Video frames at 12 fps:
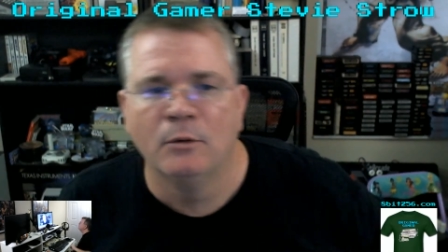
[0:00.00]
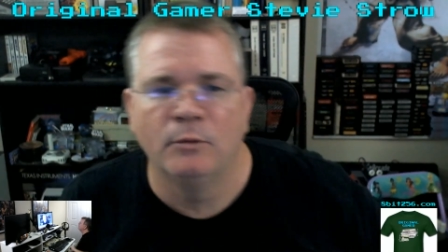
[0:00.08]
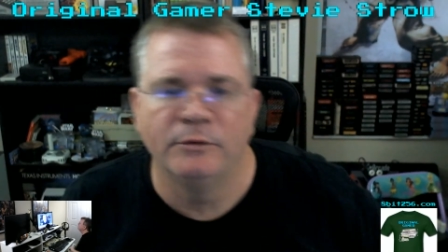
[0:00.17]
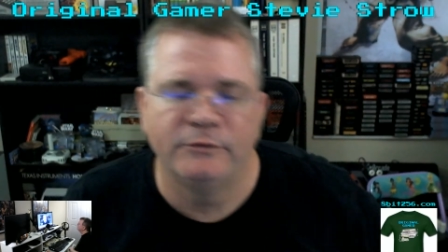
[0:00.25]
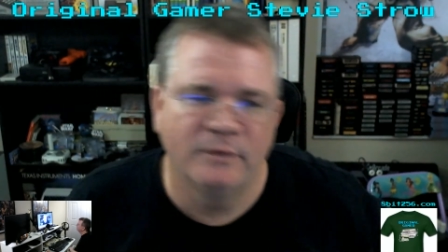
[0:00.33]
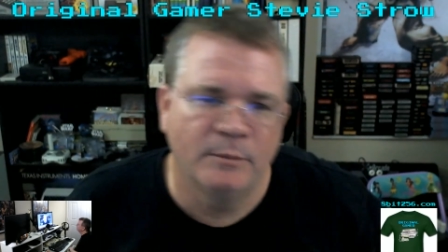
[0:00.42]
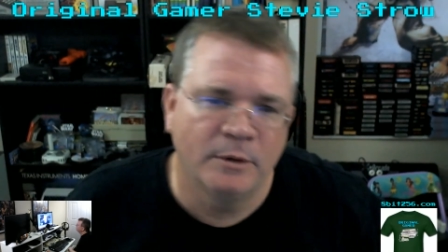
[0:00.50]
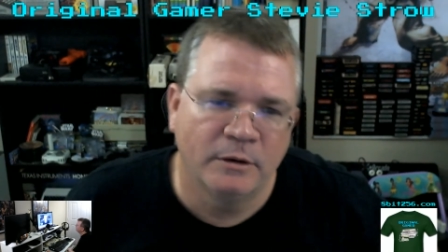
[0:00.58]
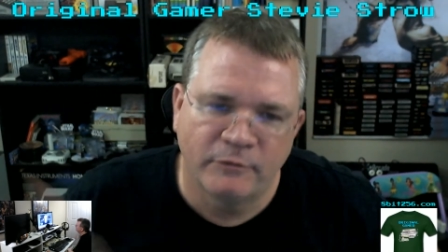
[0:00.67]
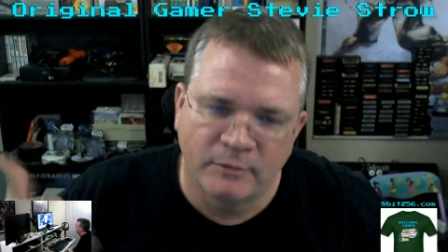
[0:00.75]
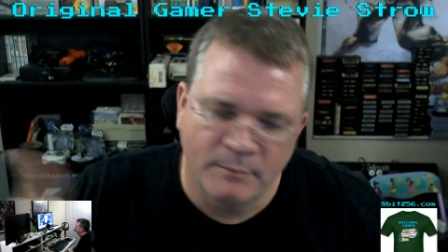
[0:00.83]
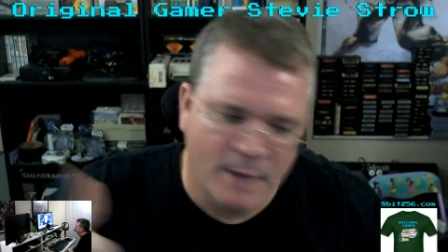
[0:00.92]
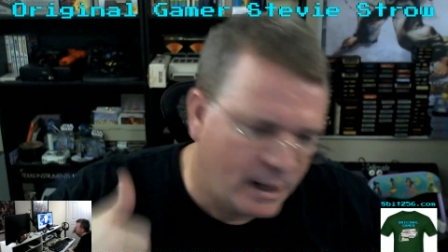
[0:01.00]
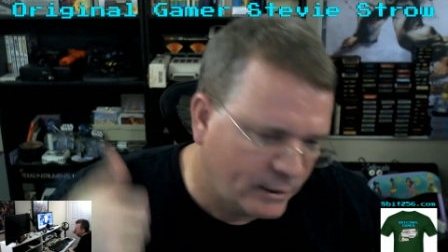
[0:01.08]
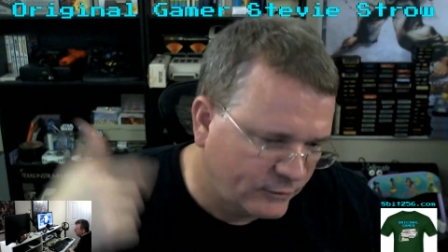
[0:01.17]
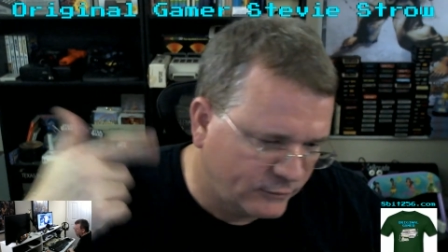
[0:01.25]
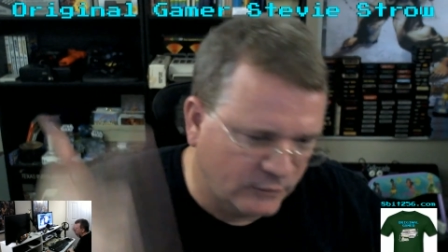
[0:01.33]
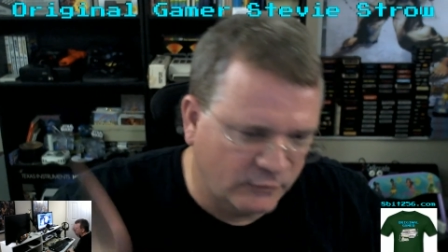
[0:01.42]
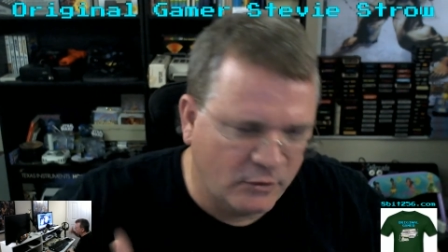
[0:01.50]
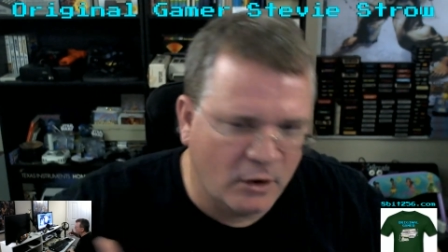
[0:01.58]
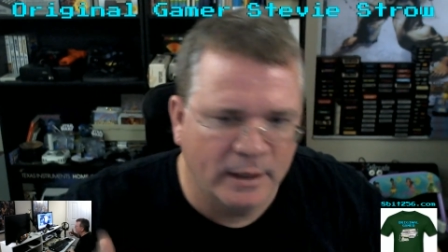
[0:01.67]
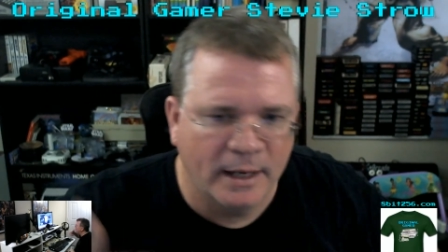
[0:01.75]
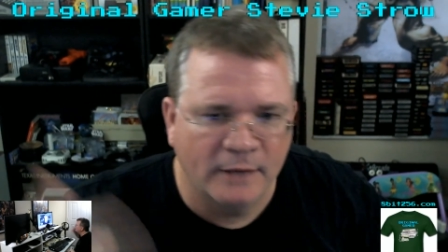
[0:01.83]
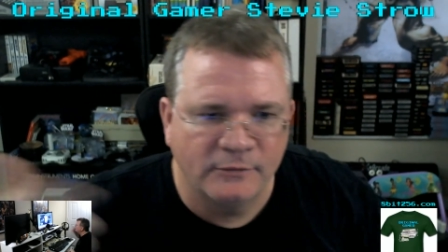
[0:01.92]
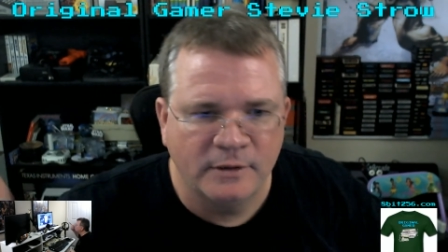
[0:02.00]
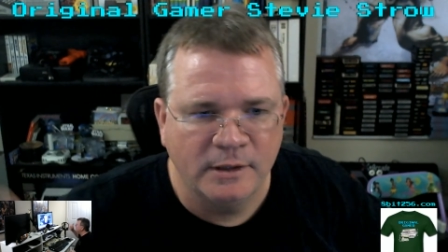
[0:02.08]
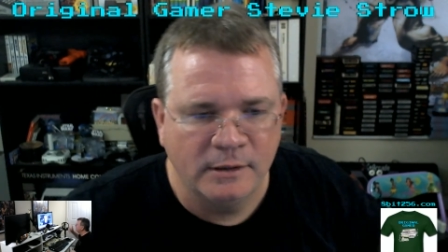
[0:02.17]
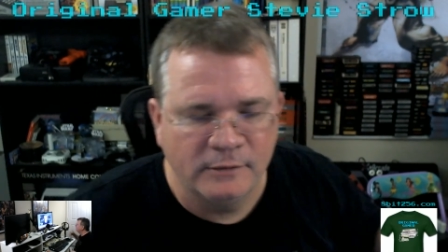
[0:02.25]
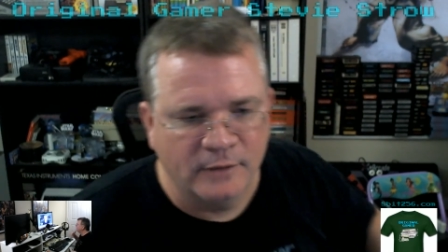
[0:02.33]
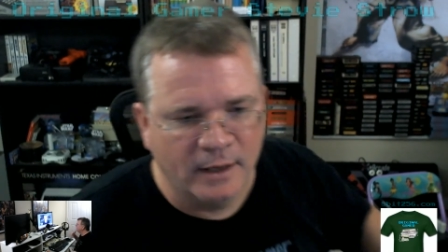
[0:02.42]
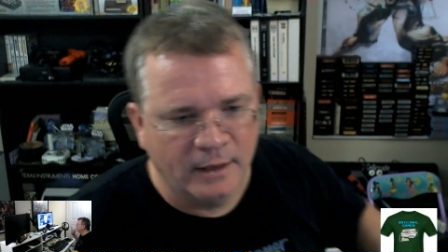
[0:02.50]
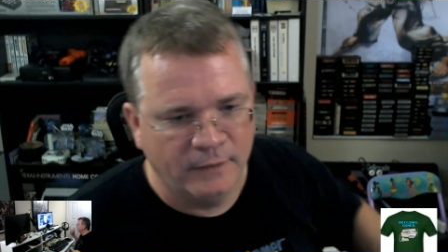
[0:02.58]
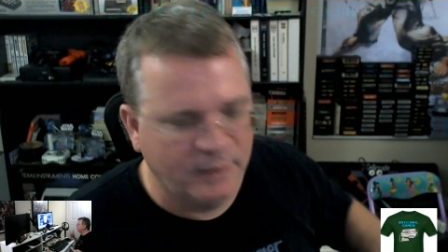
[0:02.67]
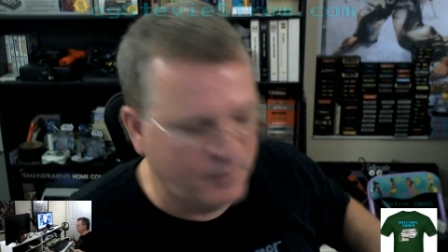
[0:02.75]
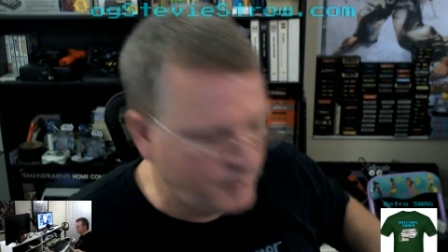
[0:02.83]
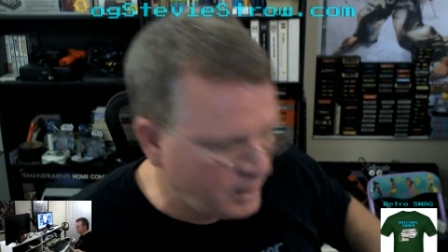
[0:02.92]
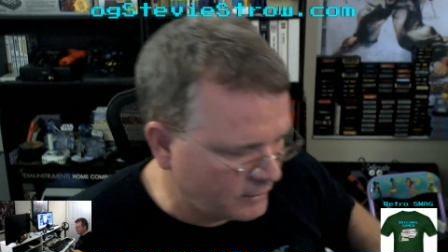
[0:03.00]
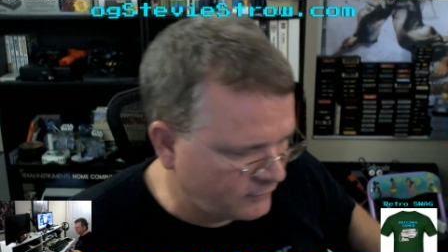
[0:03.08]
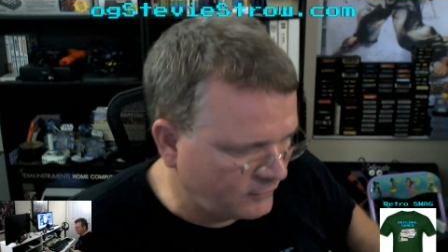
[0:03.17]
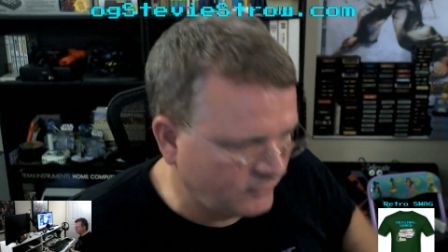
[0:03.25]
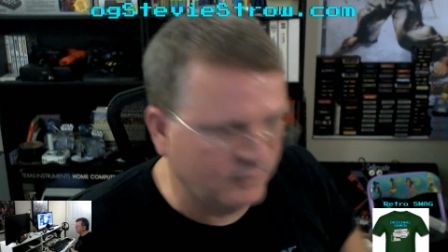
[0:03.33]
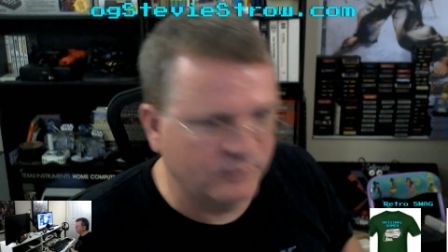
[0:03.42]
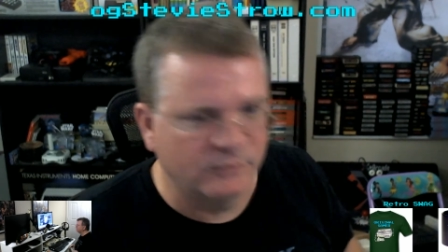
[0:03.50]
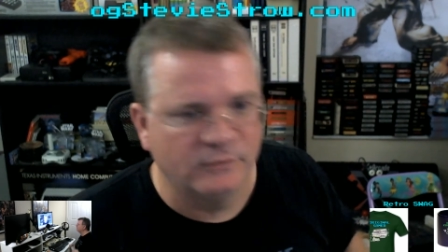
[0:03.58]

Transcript: was similar for Macs, Atari STs, and the Amiga system.